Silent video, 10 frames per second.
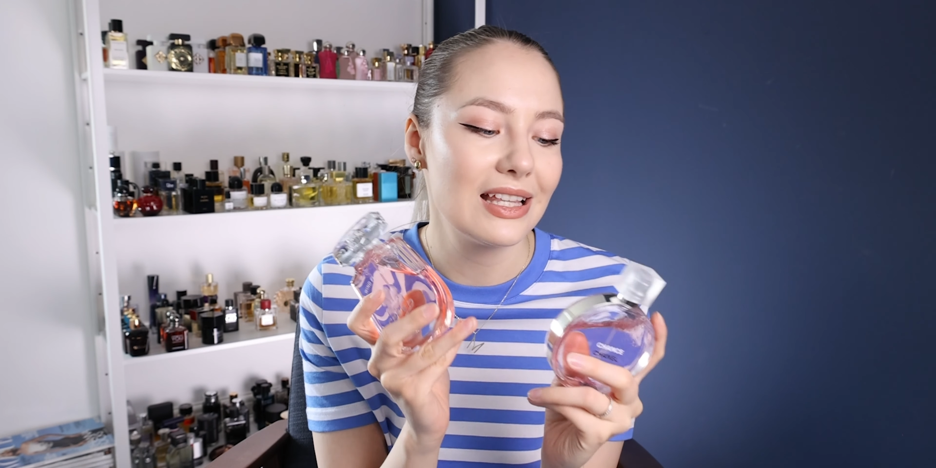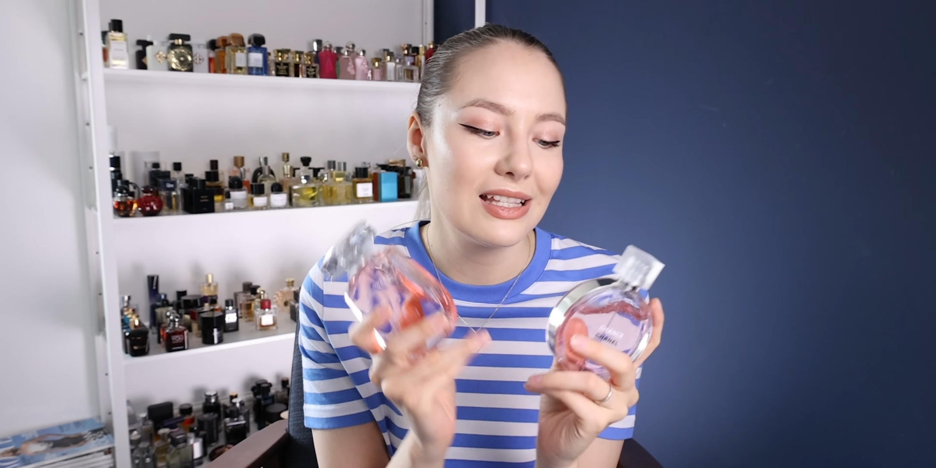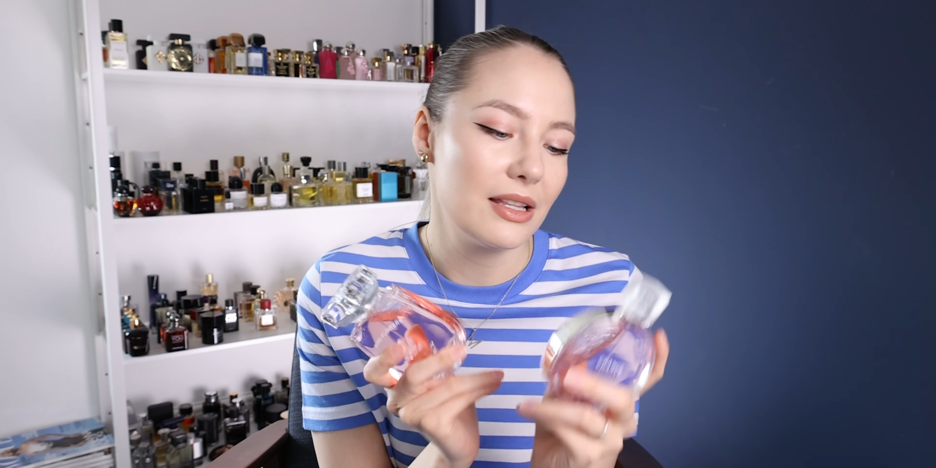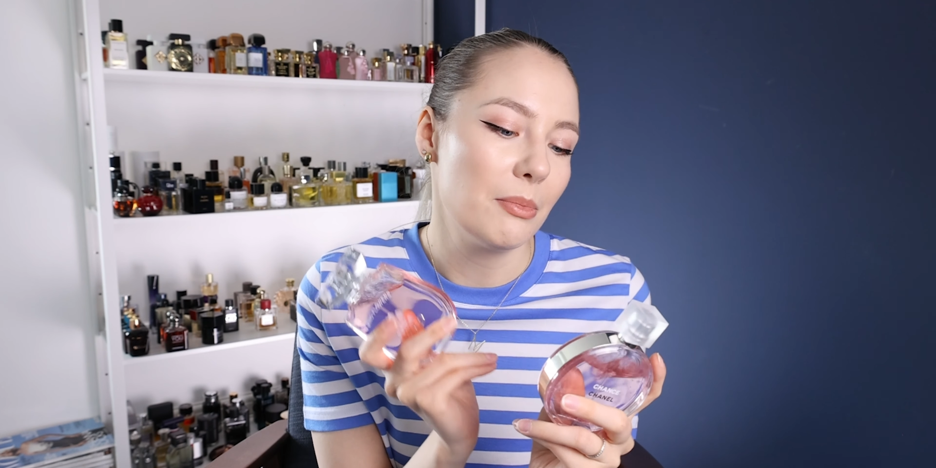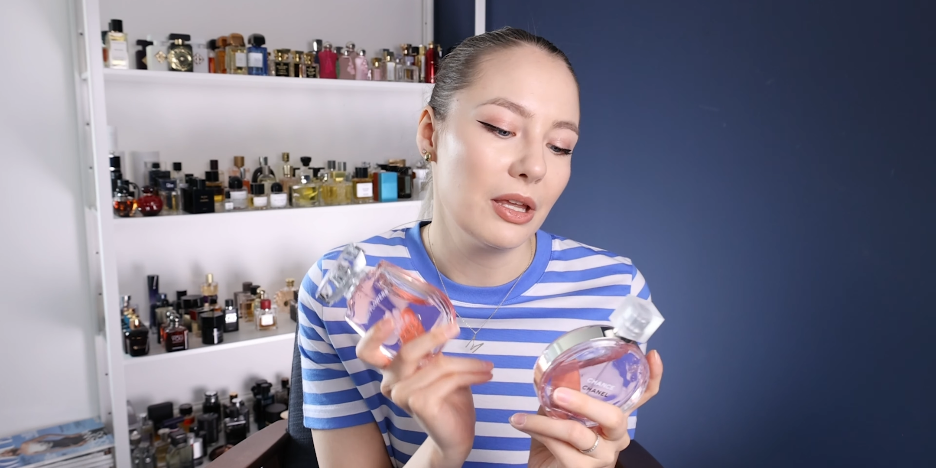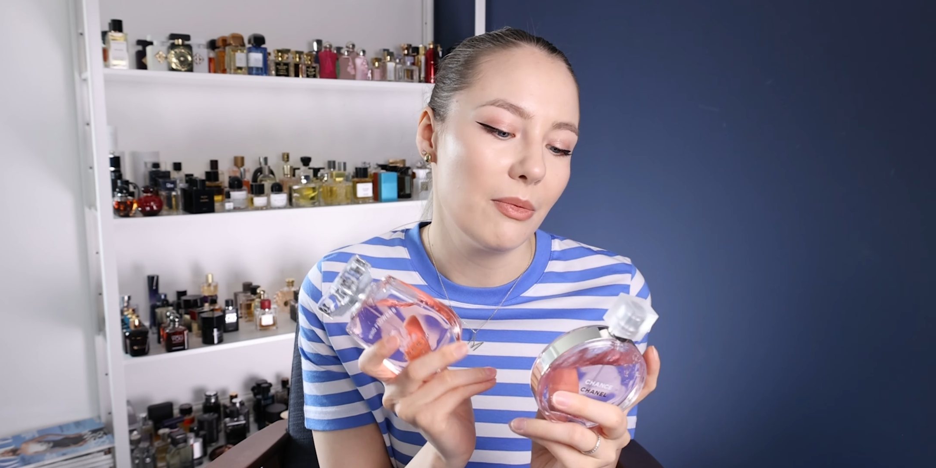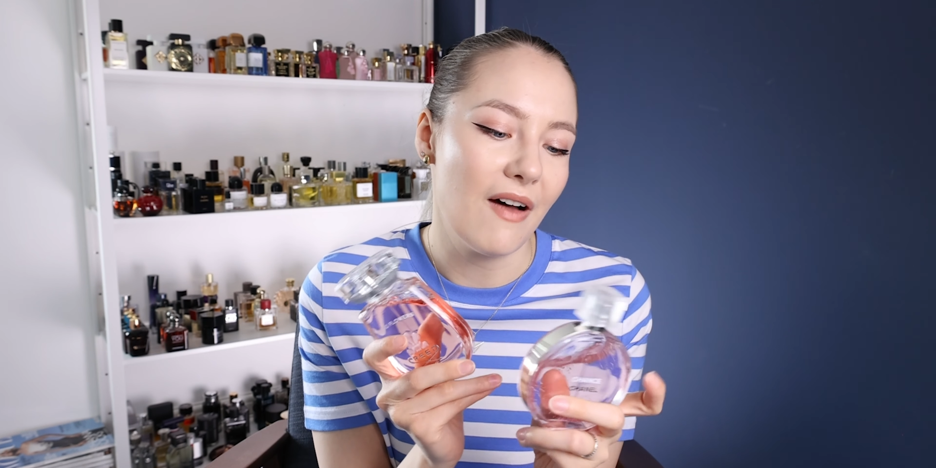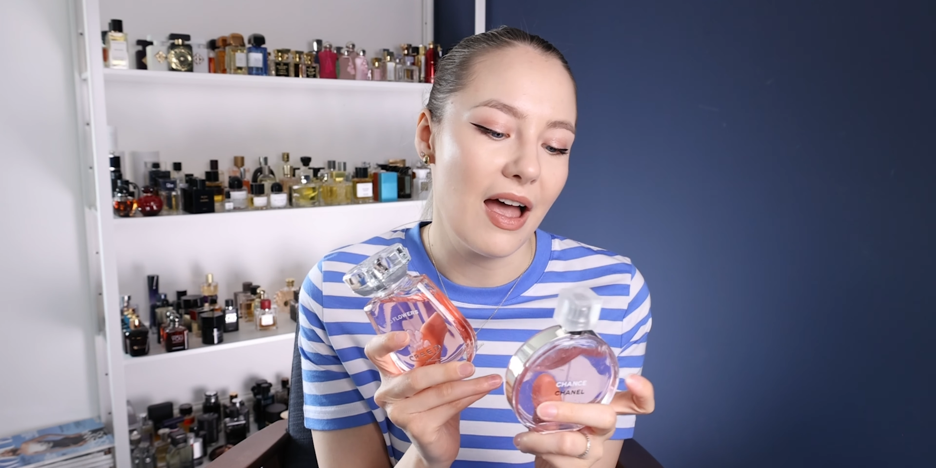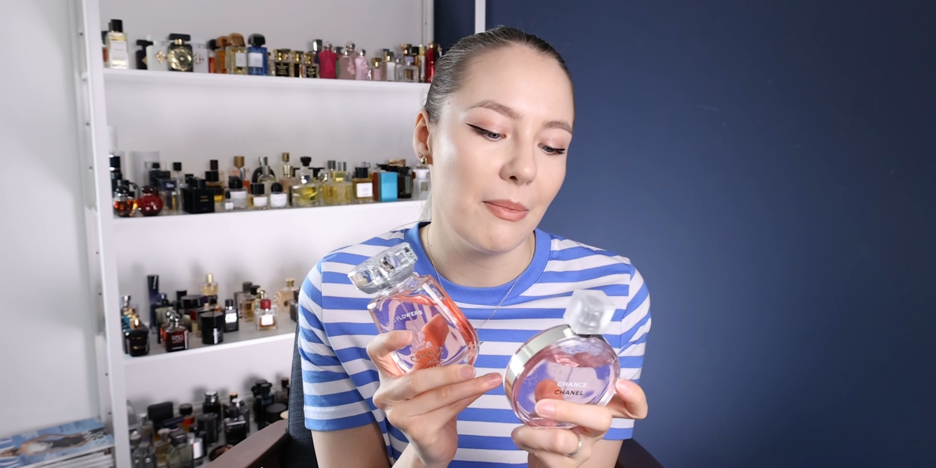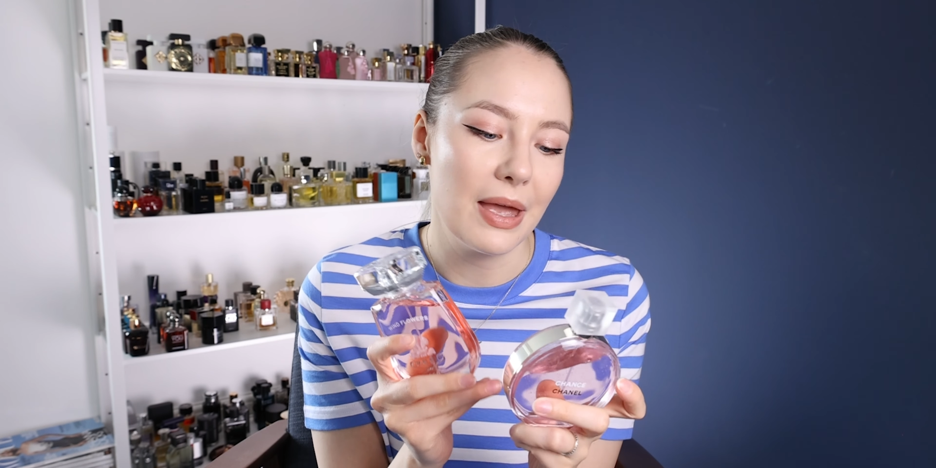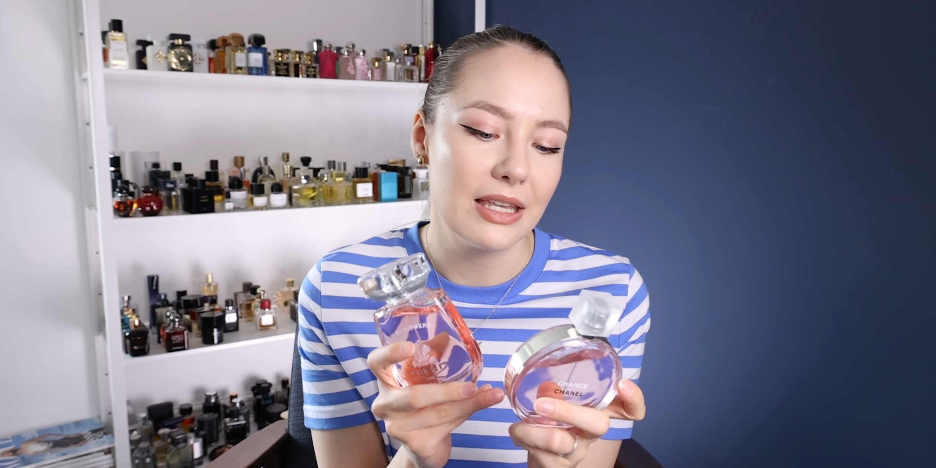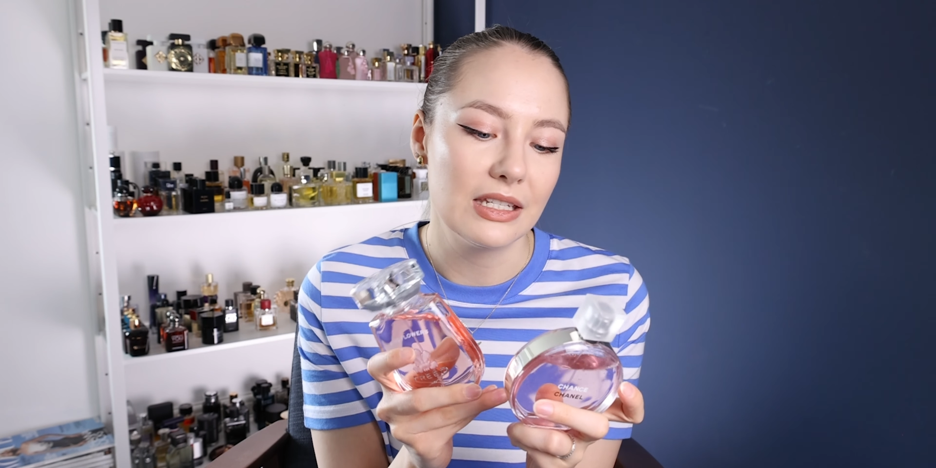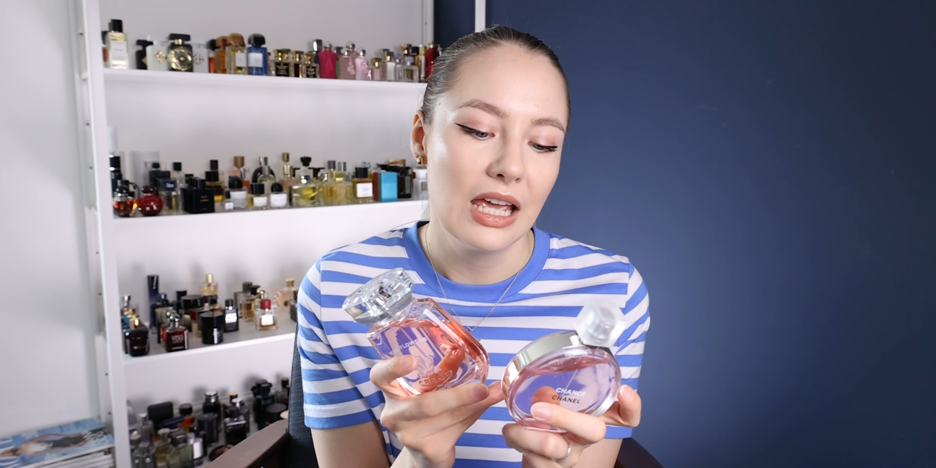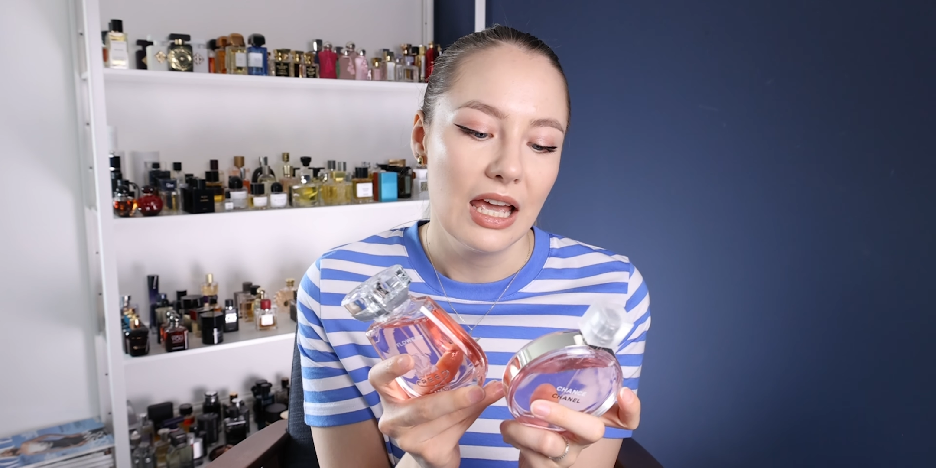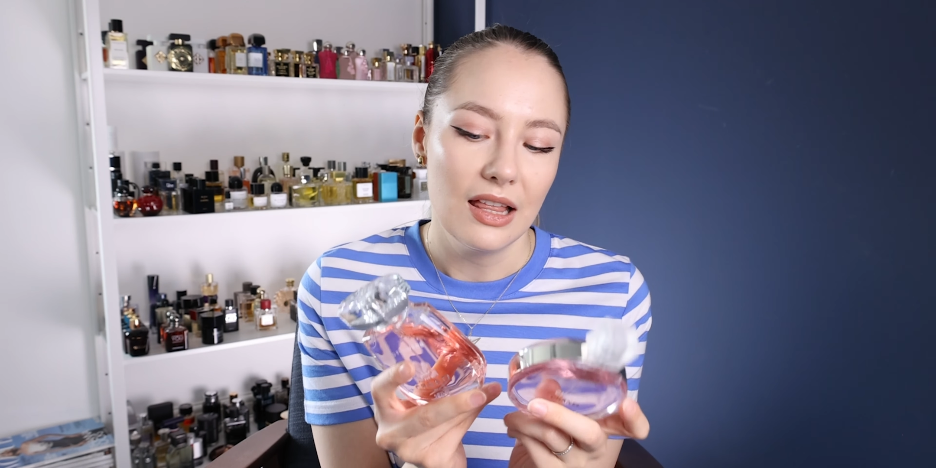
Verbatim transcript: a similar vibe and